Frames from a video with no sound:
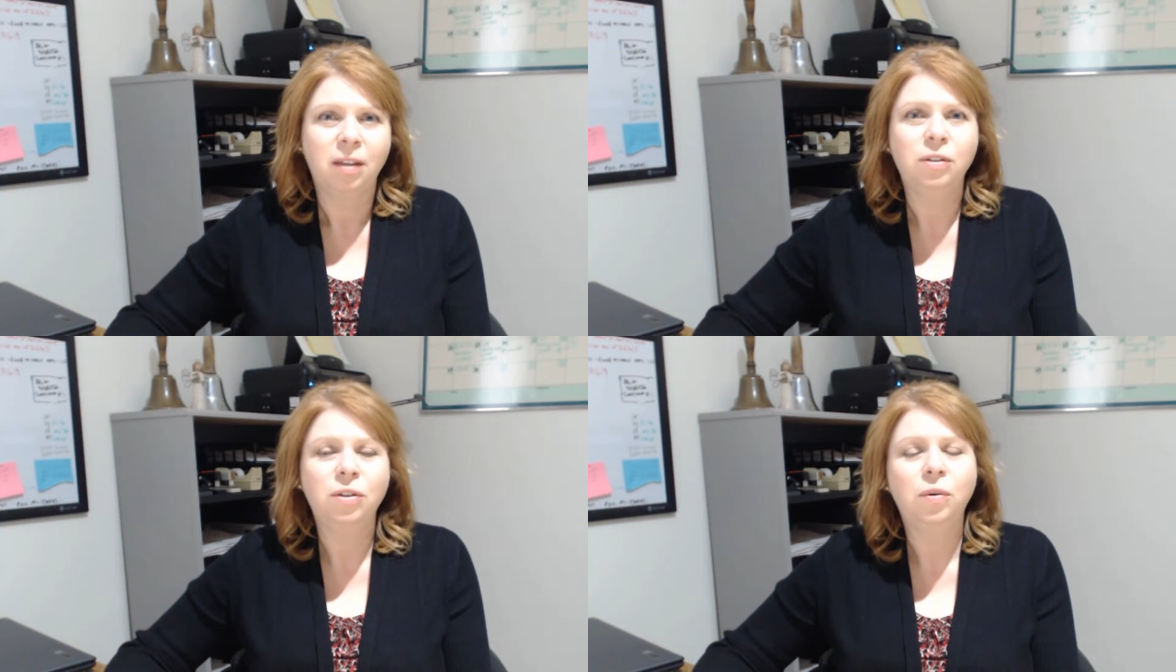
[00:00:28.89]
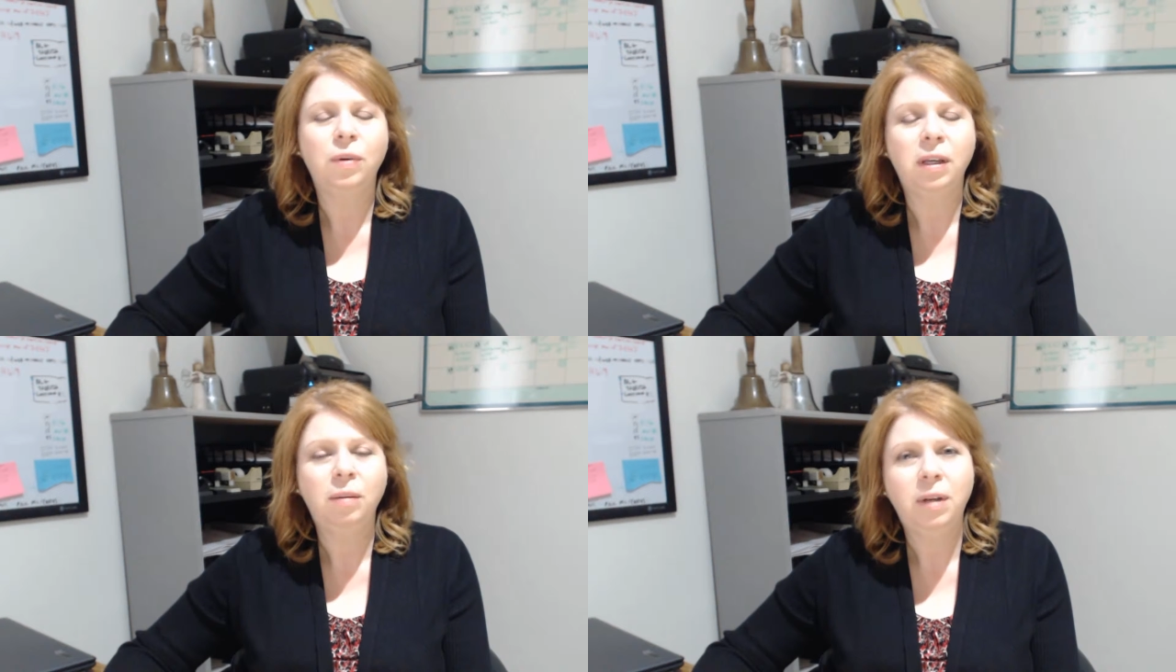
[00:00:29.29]
So
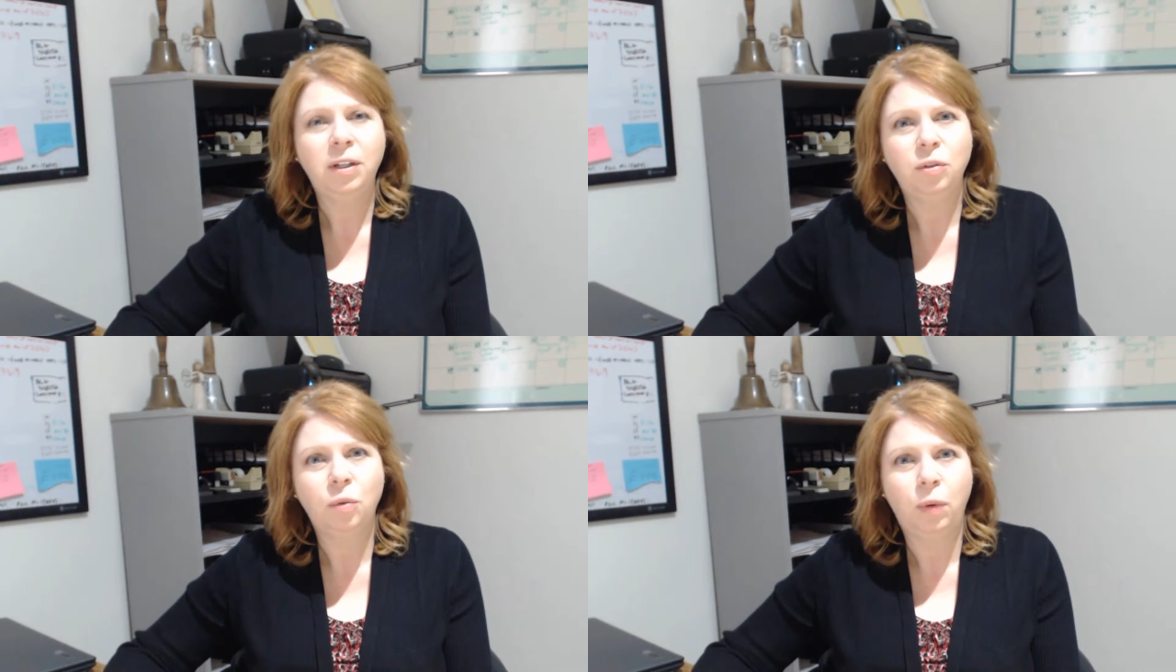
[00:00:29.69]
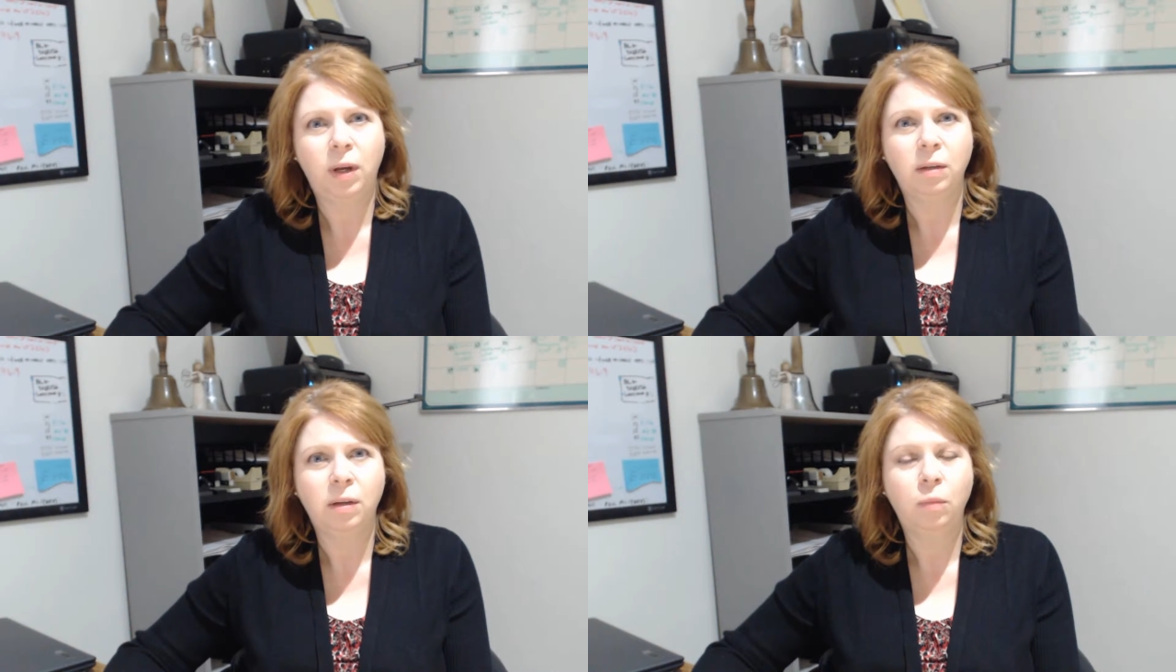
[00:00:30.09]
in Module
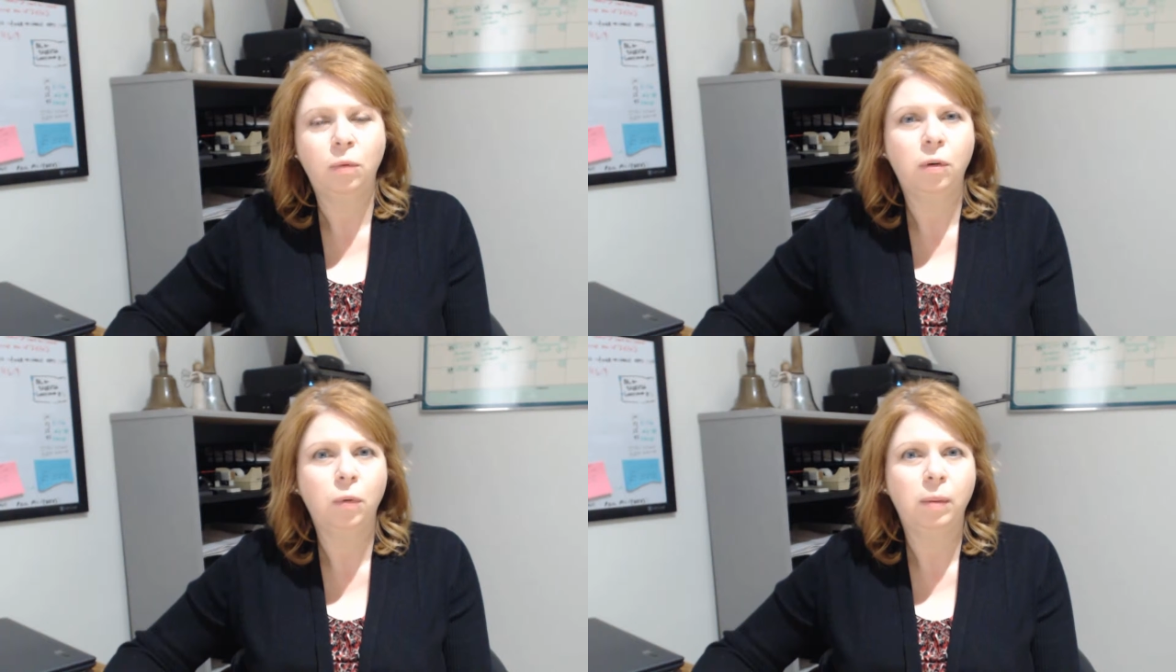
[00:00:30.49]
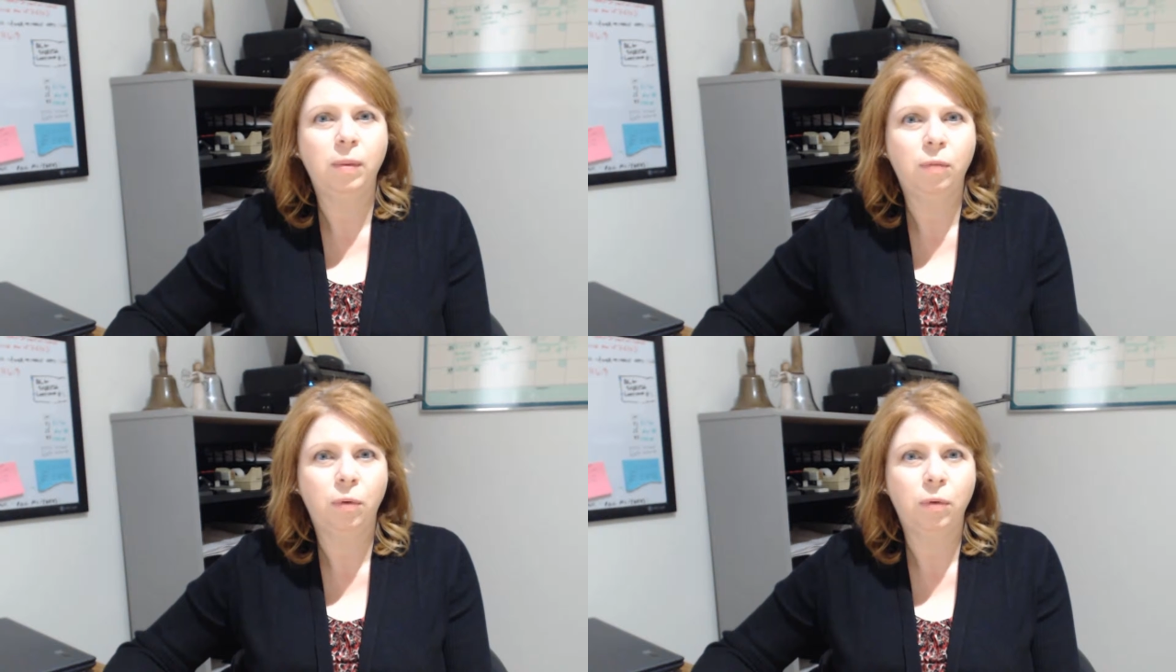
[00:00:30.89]
1, we're going to
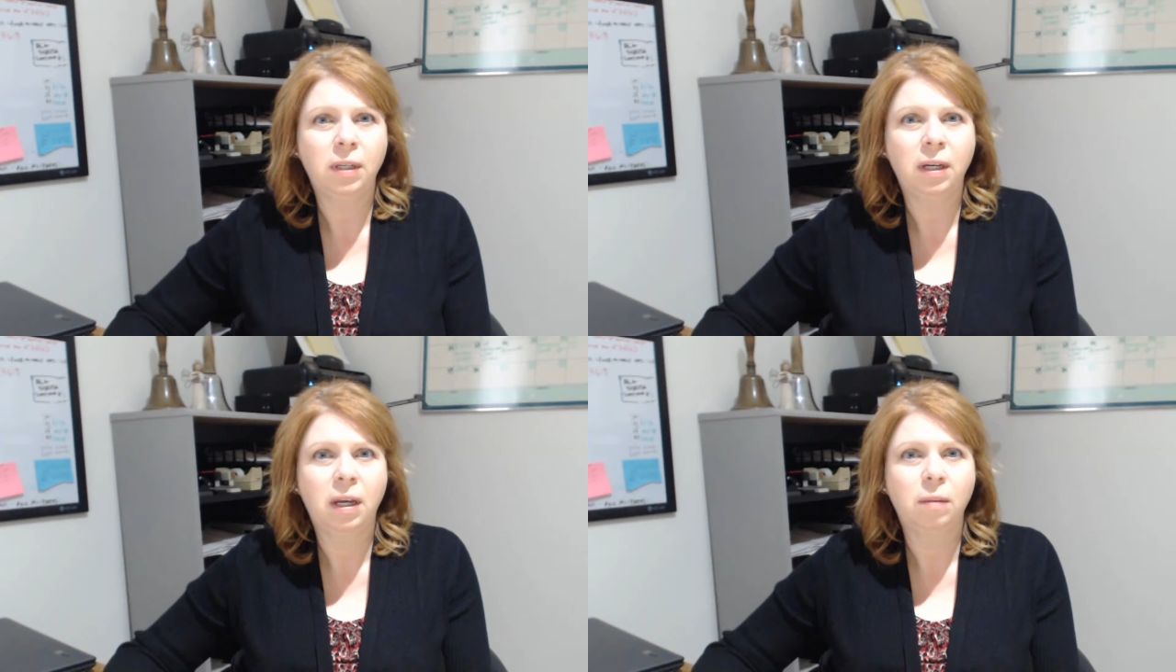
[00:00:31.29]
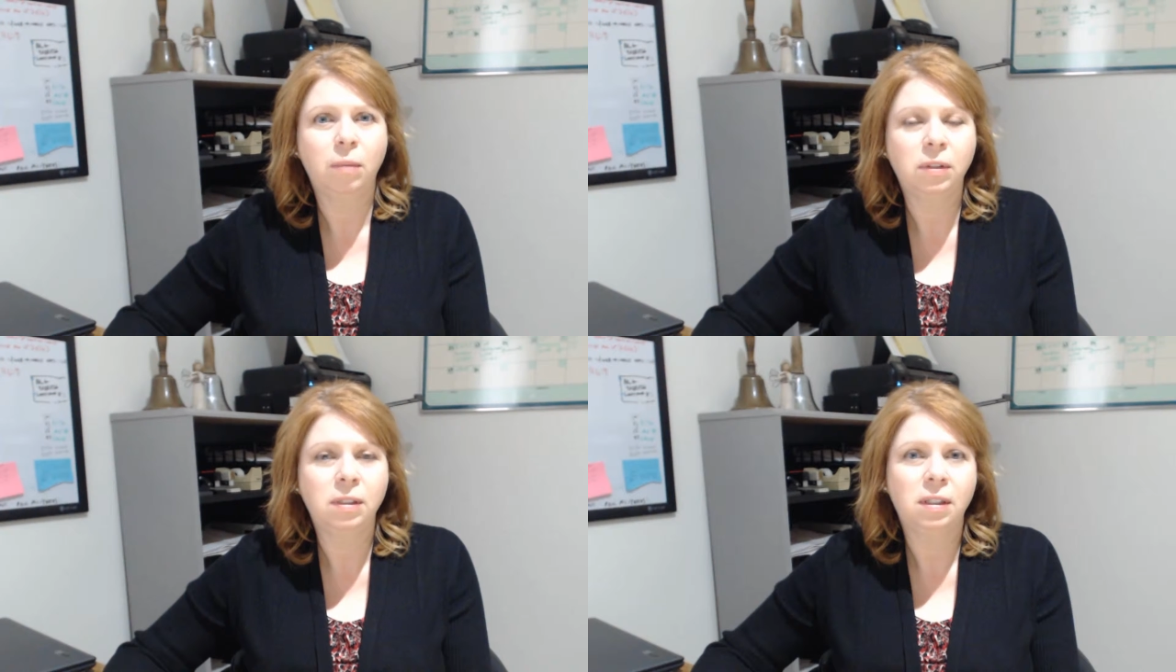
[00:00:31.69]
be focusing on
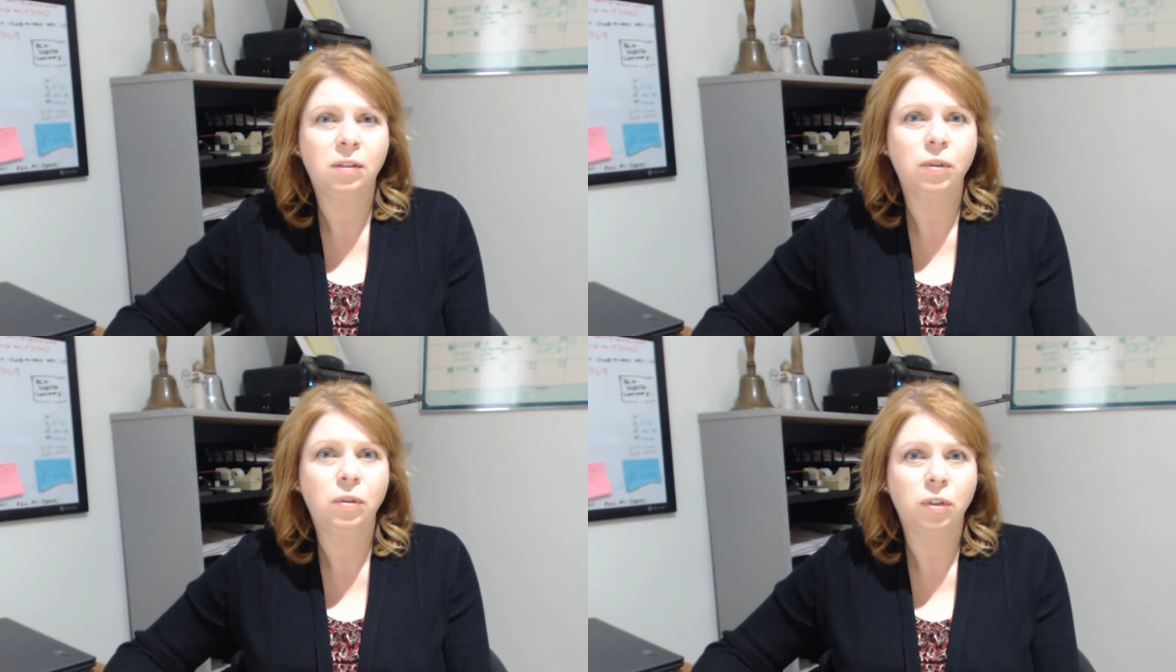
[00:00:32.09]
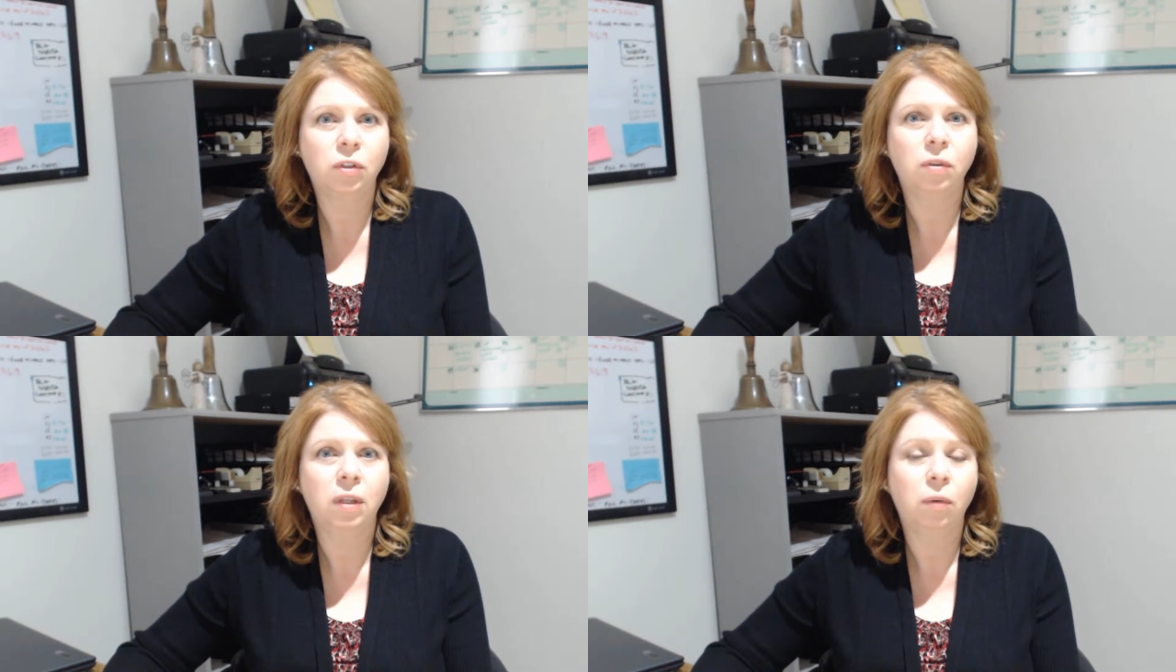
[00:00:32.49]
multisensory
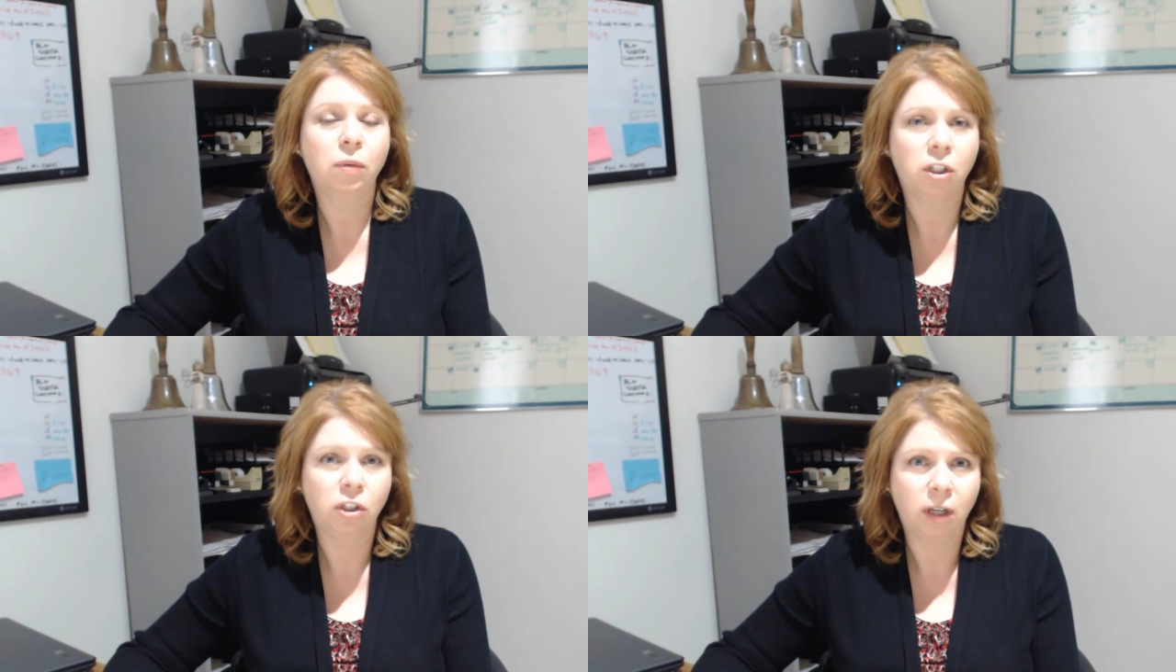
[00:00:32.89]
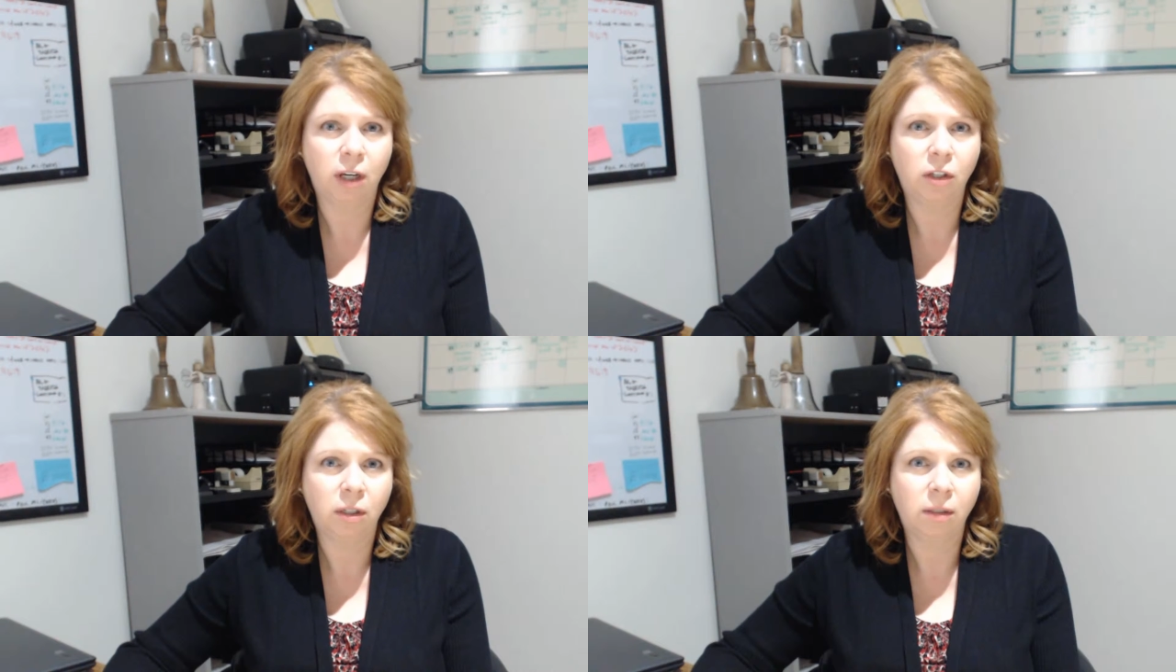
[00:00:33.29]
structured language
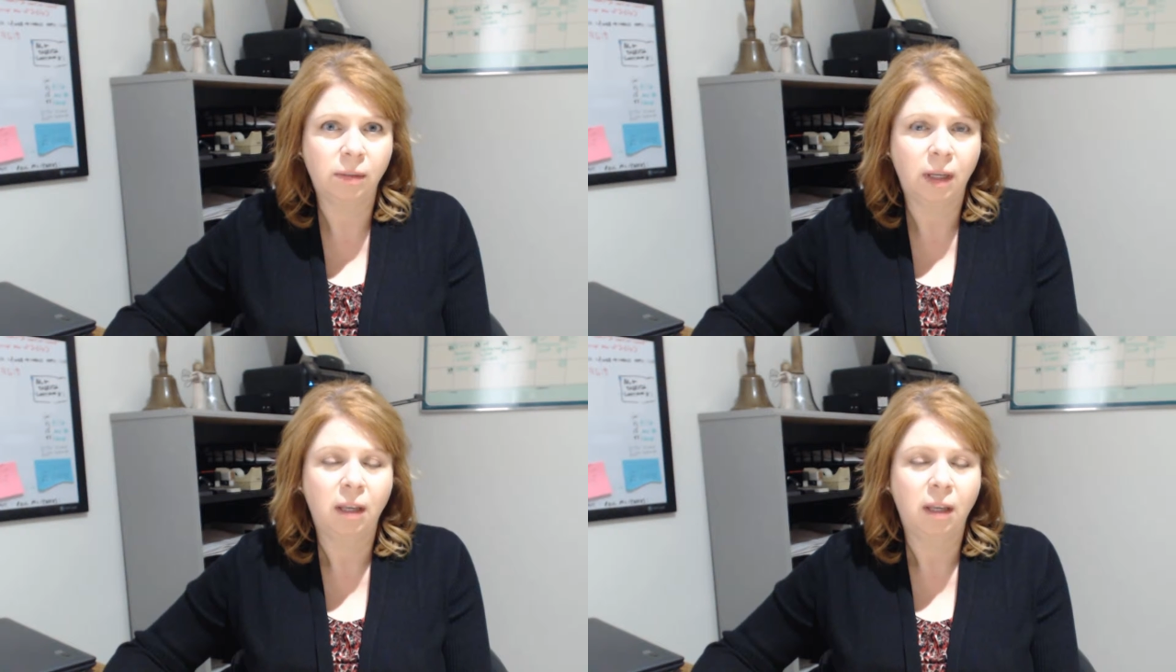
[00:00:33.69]
education.